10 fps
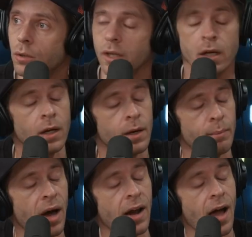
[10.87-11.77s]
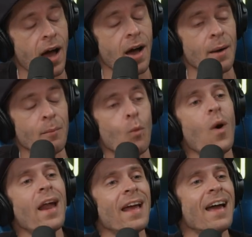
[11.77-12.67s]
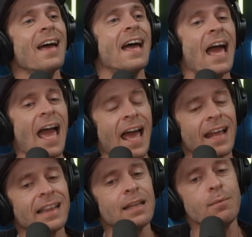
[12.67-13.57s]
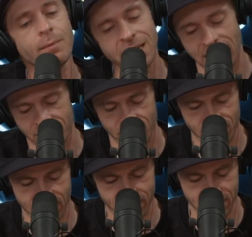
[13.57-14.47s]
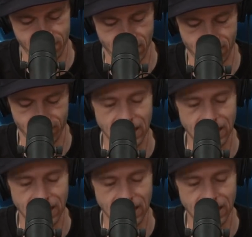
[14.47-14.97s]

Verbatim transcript: yeah, yeah, yeah. But um, what? Uh, let, let me ask you something, bro.